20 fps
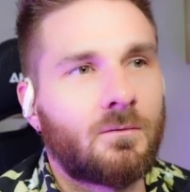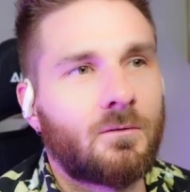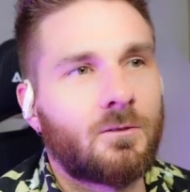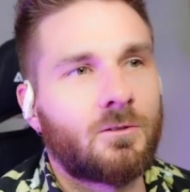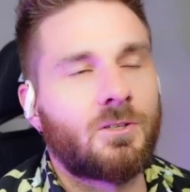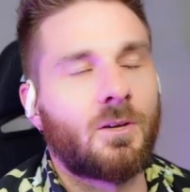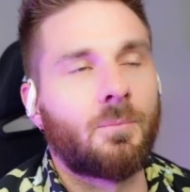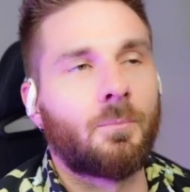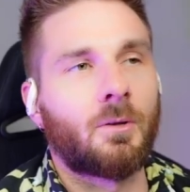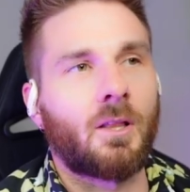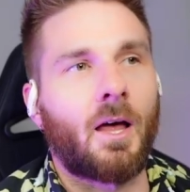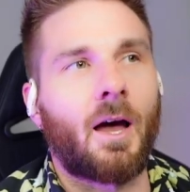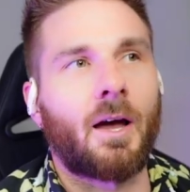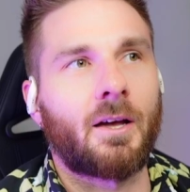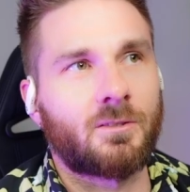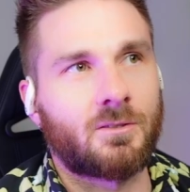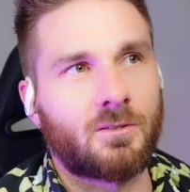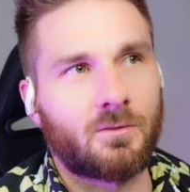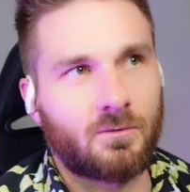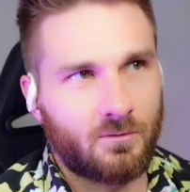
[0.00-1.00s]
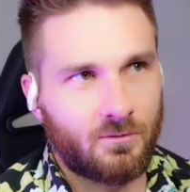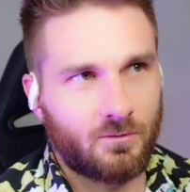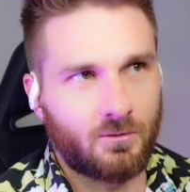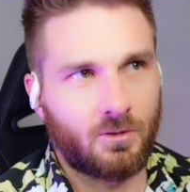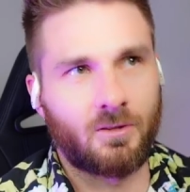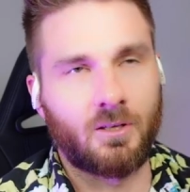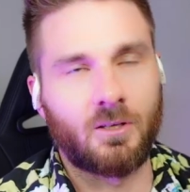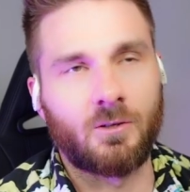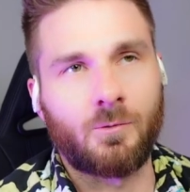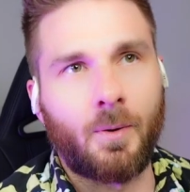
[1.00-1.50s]
symbolize to
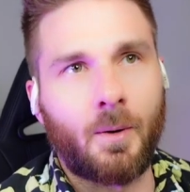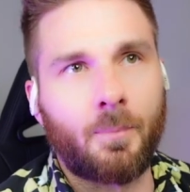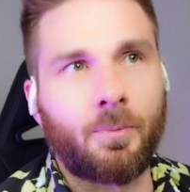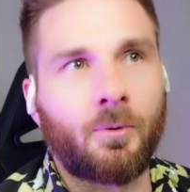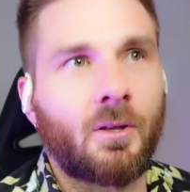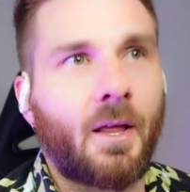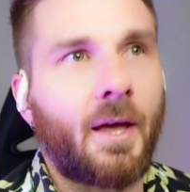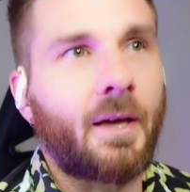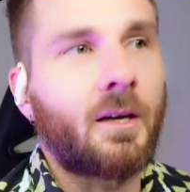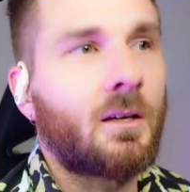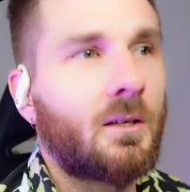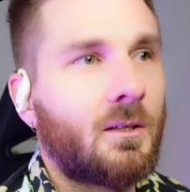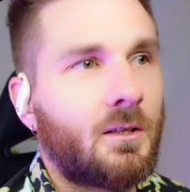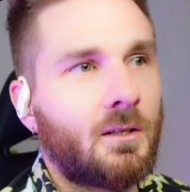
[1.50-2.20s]
these people like